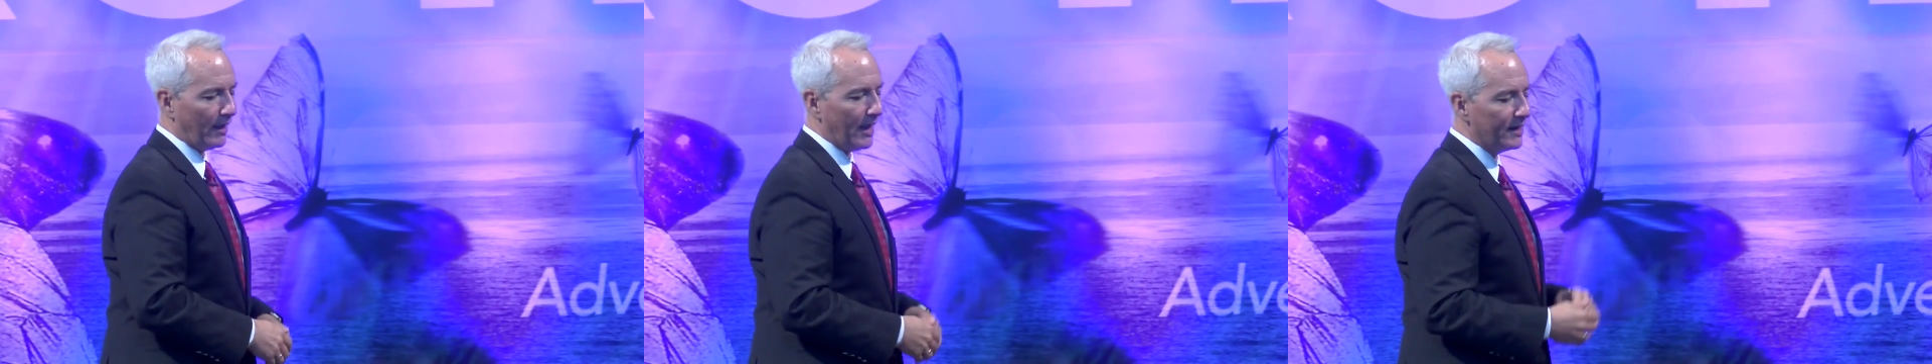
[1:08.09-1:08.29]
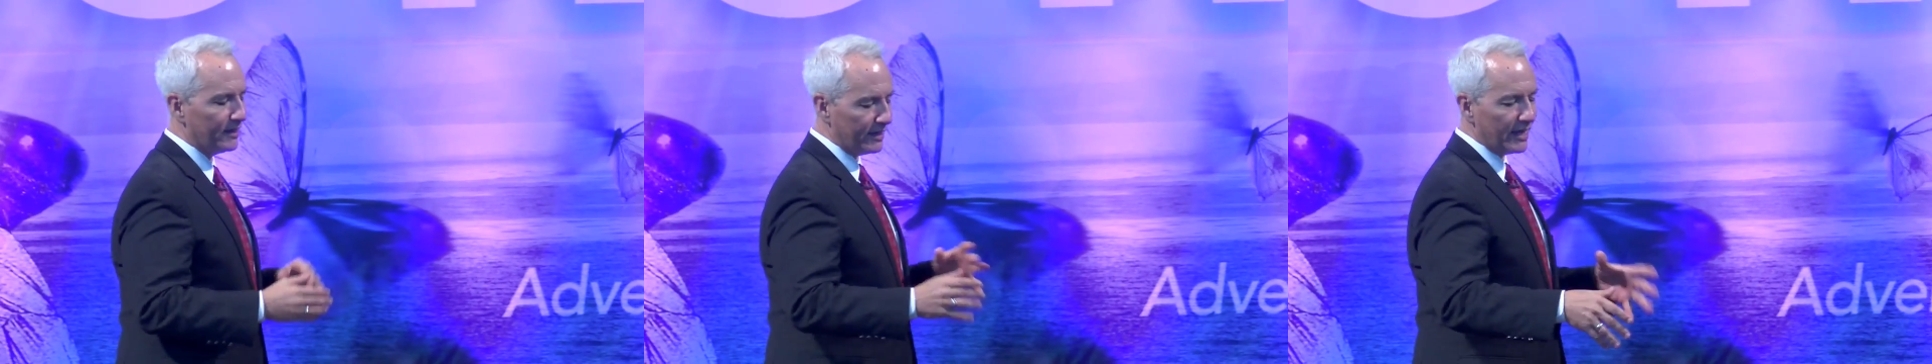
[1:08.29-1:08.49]

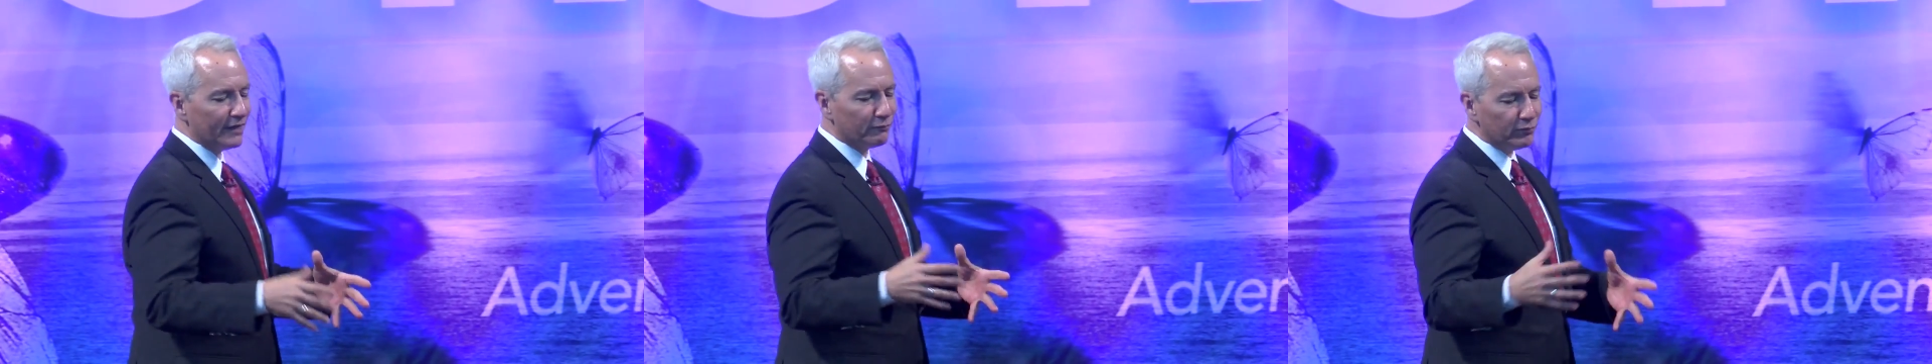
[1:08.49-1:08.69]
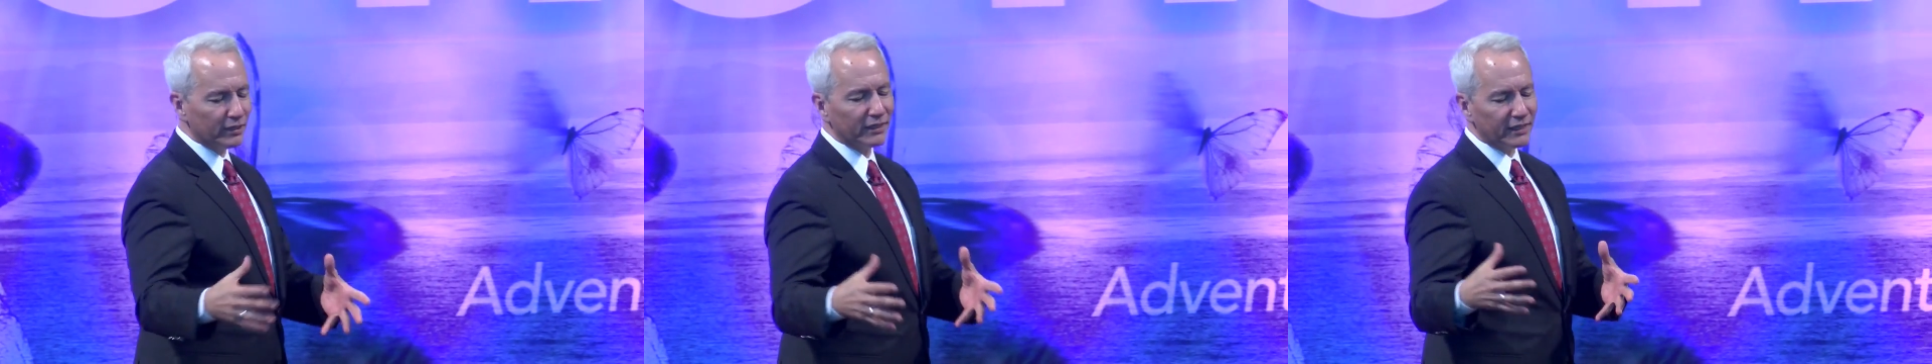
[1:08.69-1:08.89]
and
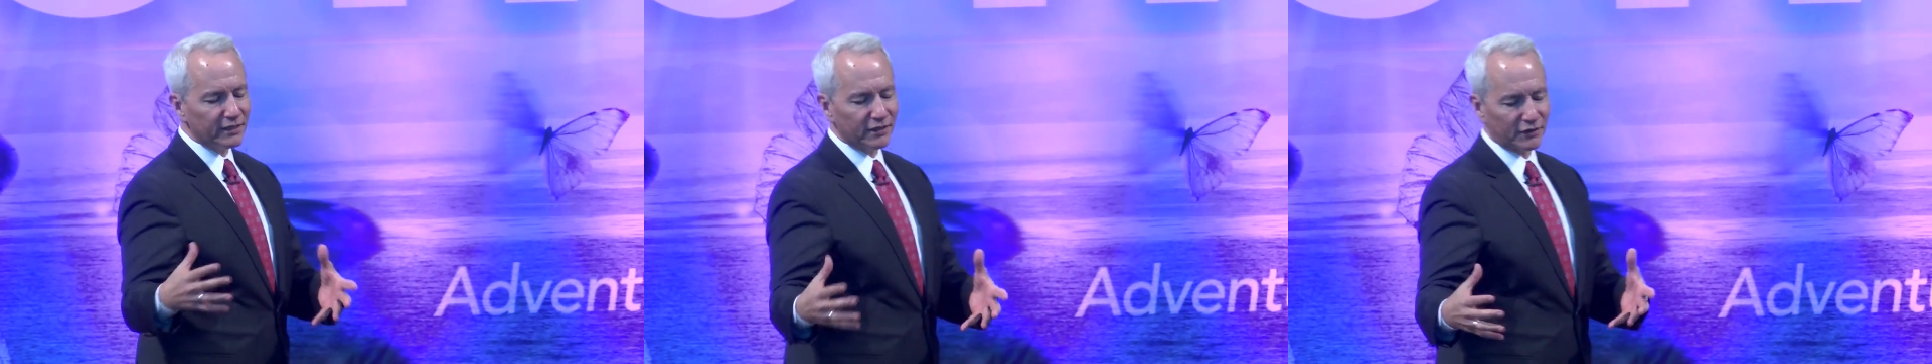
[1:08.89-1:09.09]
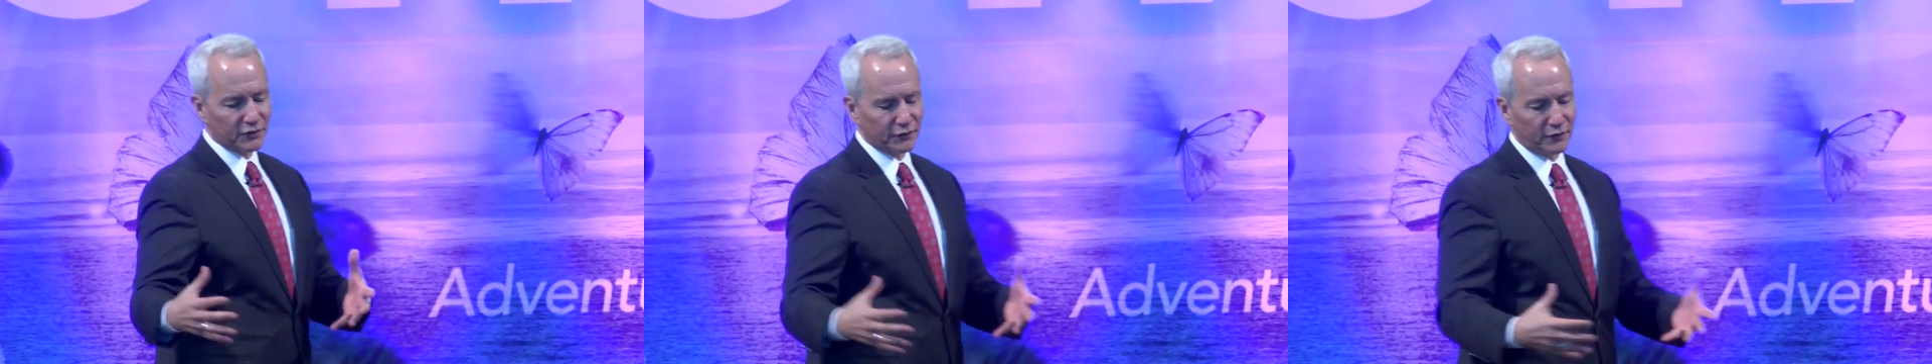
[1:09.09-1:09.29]
it really
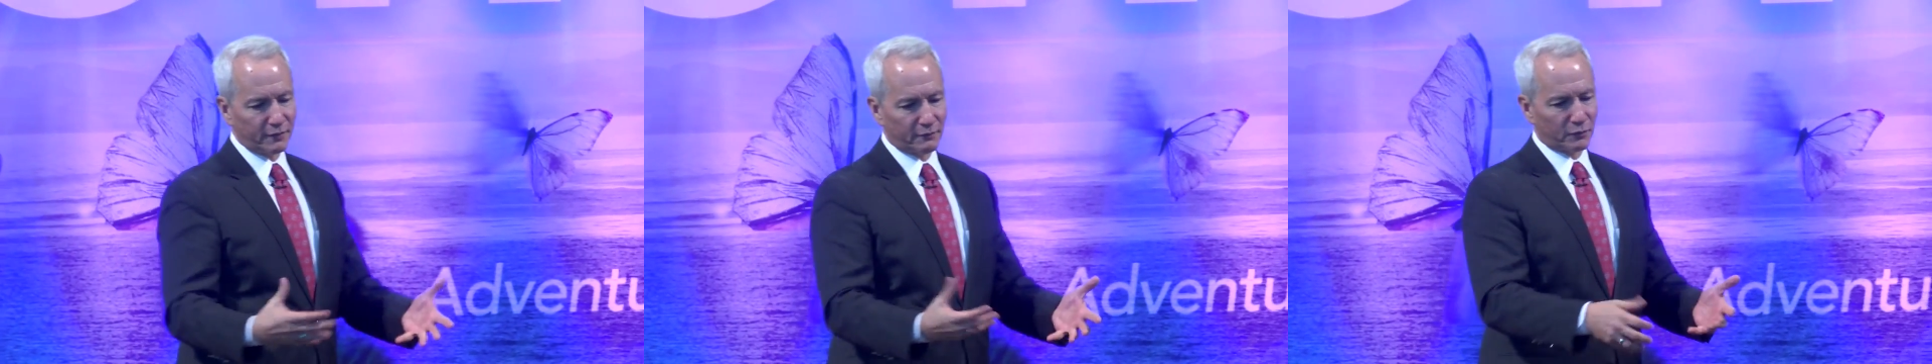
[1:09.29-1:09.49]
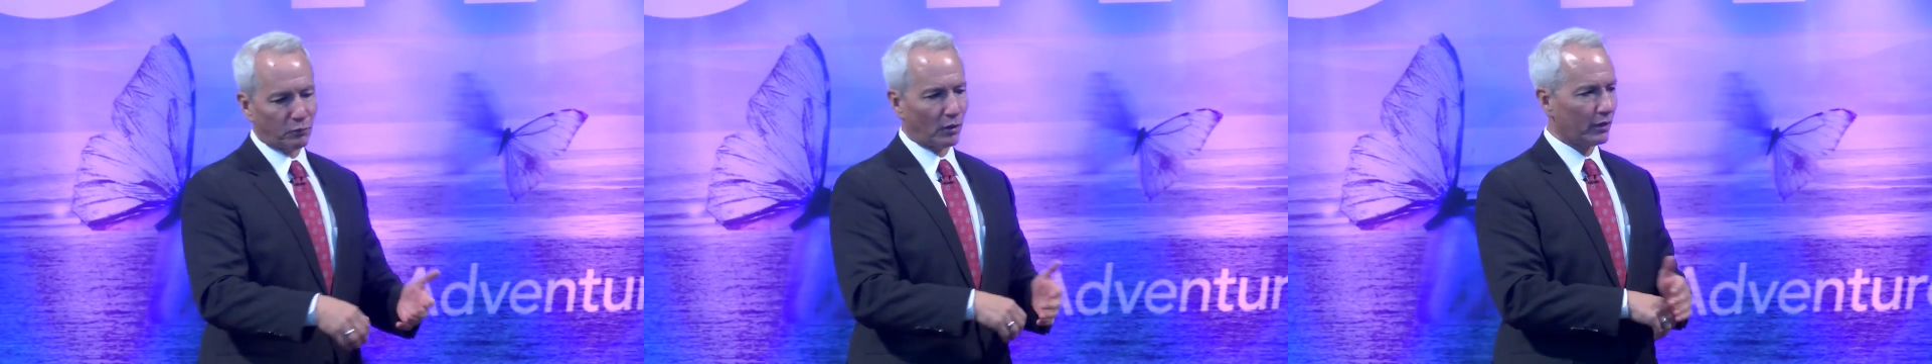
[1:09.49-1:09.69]
does
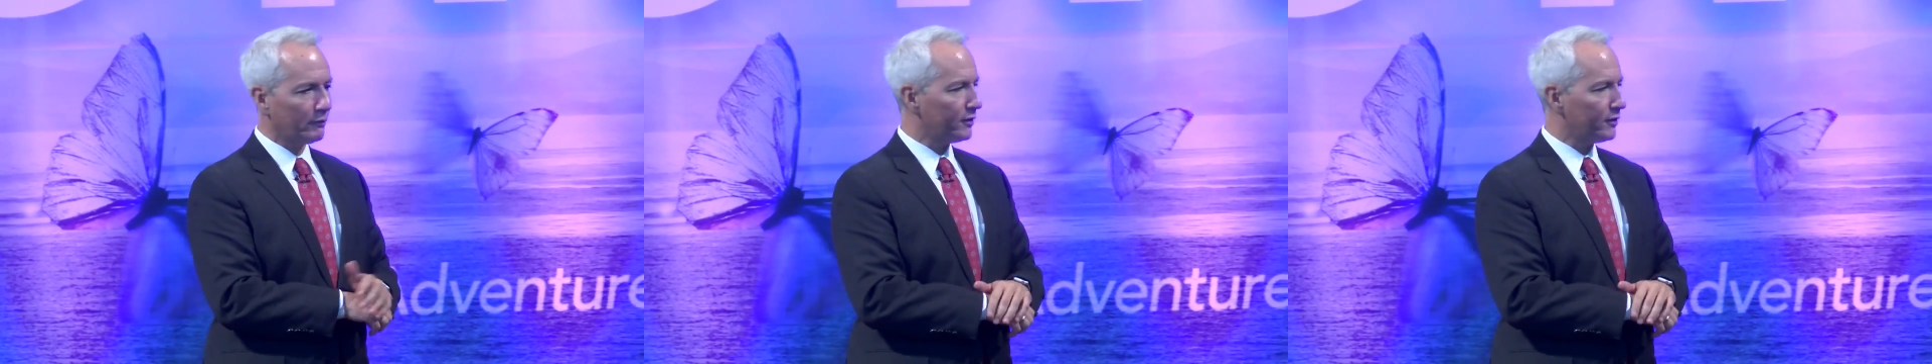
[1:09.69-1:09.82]
fit with what